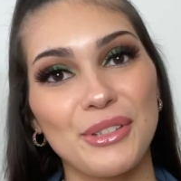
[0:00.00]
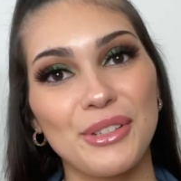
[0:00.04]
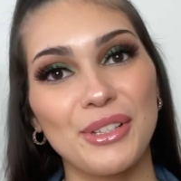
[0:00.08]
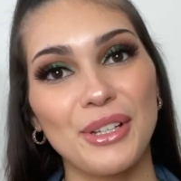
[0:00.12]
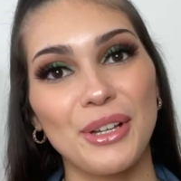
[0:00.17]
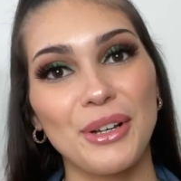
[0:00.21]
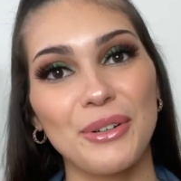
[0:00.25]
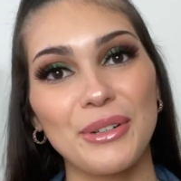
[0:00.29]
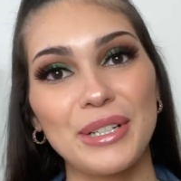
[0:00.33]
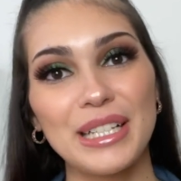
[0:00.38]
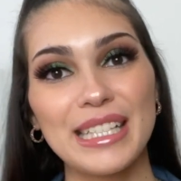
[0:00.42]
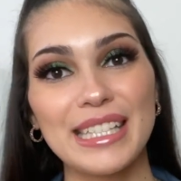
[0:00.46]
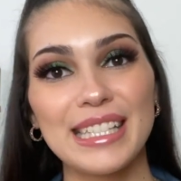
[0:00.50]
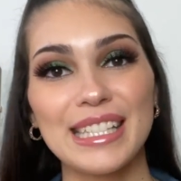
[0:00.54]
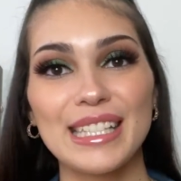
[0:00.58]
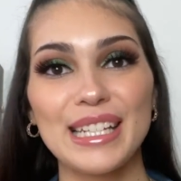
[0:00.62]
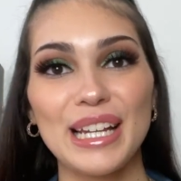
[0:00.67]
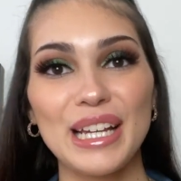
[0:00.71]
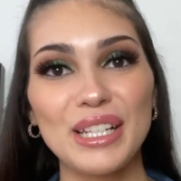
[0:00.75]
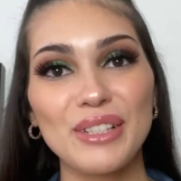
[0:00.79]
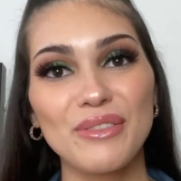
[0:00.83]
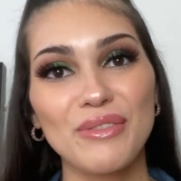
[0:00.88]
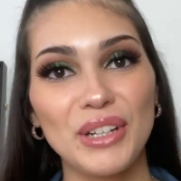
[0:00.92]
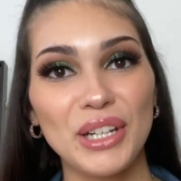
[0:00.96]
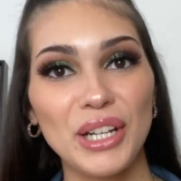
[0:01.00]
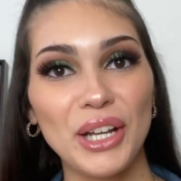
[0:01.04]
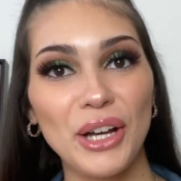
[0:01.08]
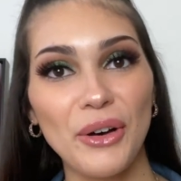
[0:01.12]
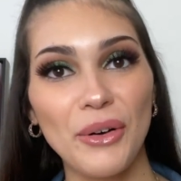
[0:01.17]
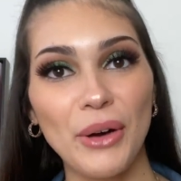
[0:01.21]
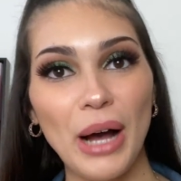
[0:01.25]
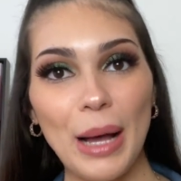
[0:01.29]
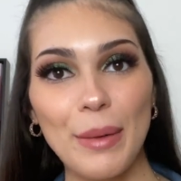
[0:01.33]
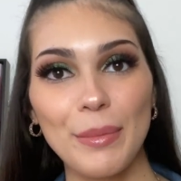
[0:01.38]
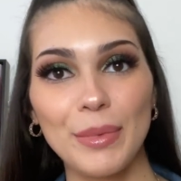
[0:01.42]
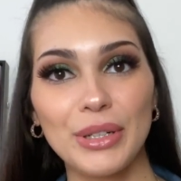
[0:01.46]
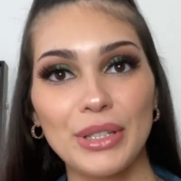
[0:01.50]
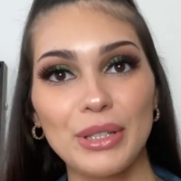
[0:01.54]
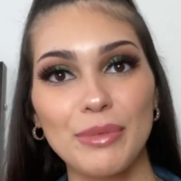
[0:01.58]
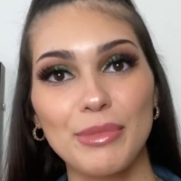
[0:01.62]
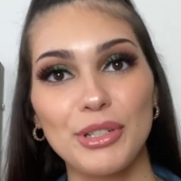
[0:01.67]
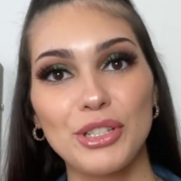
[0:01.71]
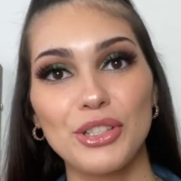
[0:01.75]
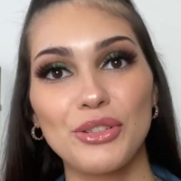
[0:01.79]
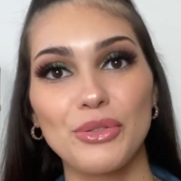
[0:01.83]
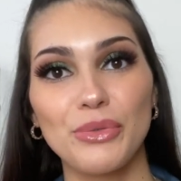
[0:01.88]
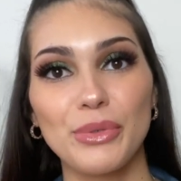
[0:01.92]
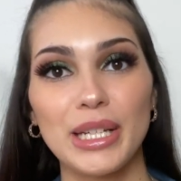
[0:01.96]
So in today's video, I'm going to be
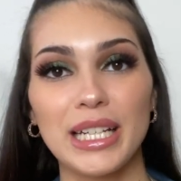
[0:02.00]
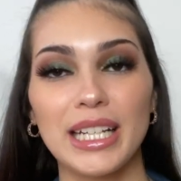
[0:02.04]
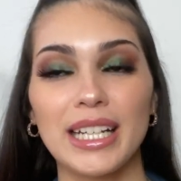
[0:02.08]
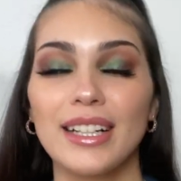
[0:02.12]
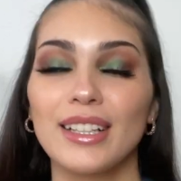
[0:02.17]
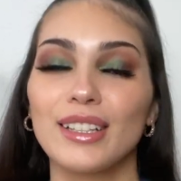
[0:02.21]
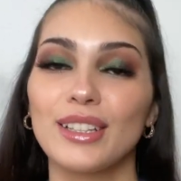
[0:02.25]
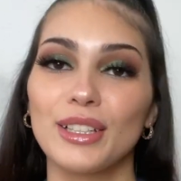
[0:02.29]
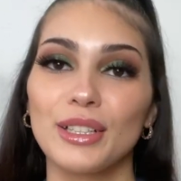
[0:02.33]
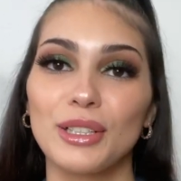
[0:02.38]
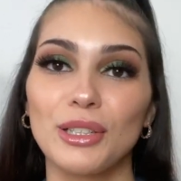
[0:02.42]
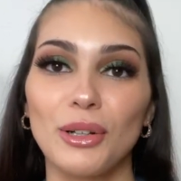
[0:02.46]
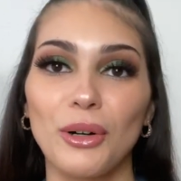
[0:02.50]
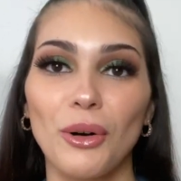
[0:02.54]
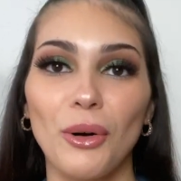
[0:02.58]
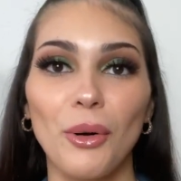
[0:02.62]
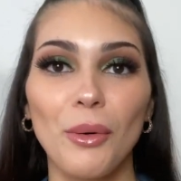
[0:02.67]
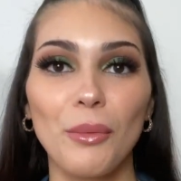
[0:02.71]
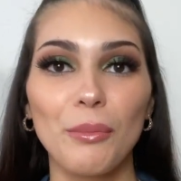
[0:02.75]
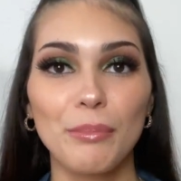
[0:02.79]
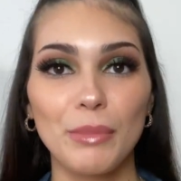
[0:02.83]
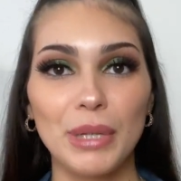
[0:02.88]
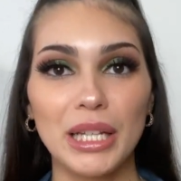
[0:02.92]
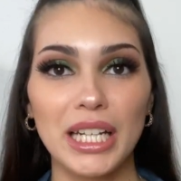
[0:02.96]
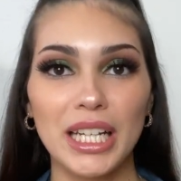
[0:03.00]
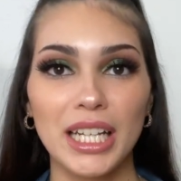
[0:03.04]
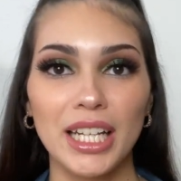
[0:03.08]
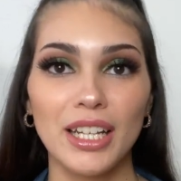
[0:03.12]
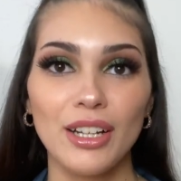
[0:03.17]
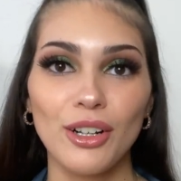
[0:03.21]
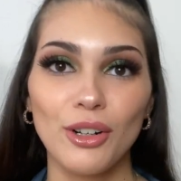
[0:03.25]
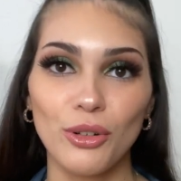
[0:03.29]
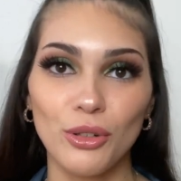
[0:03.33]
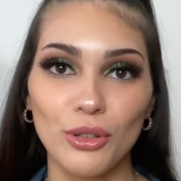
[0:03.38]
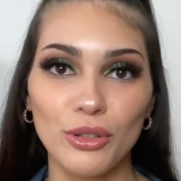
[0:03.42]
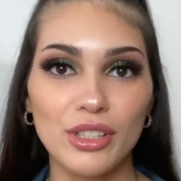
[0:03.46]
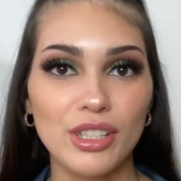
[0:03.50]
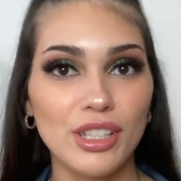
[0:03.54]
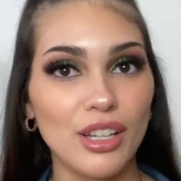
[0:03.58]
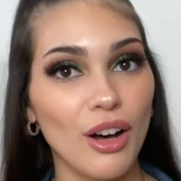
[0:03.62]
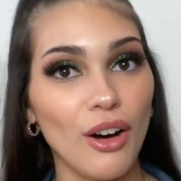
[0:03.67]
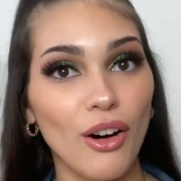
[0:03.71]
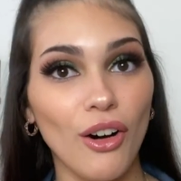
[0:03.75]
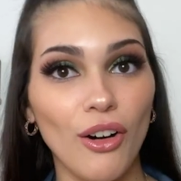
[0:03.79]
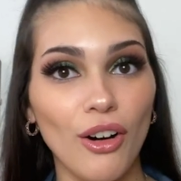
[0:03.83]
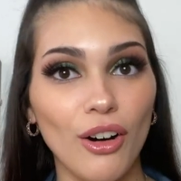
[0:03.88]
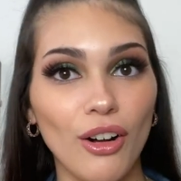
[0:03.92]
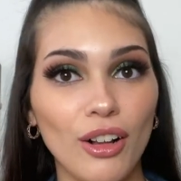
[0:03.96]
doing a little mini Ulta
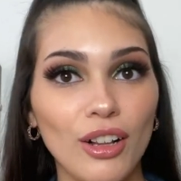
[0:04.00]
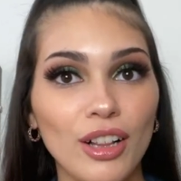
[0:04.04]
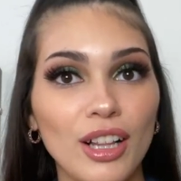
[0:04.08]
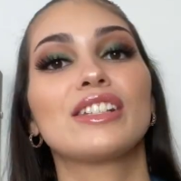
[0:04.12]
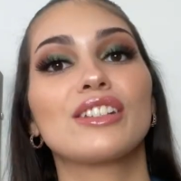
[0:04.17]
haul.